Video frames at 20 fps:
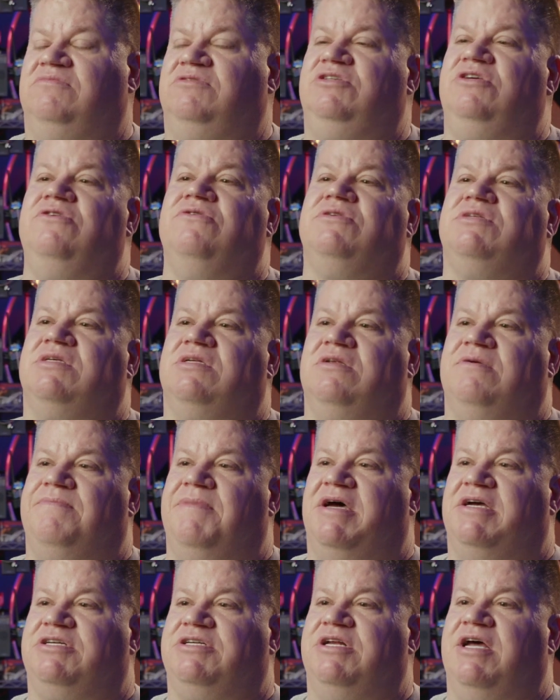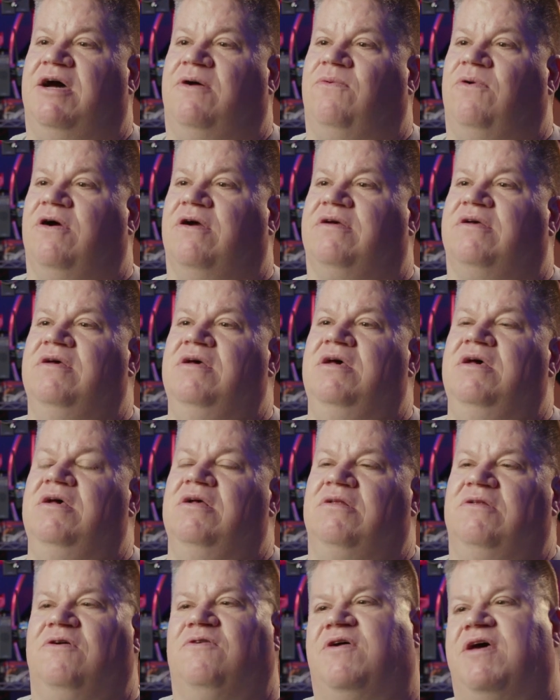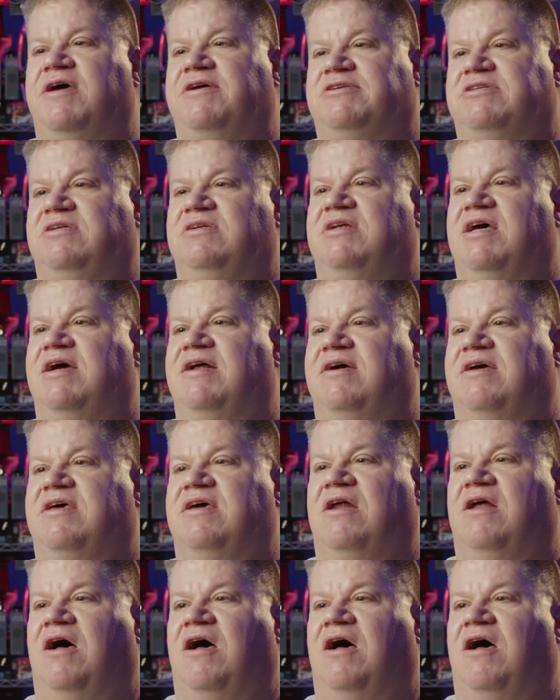Using the mesh network, location data can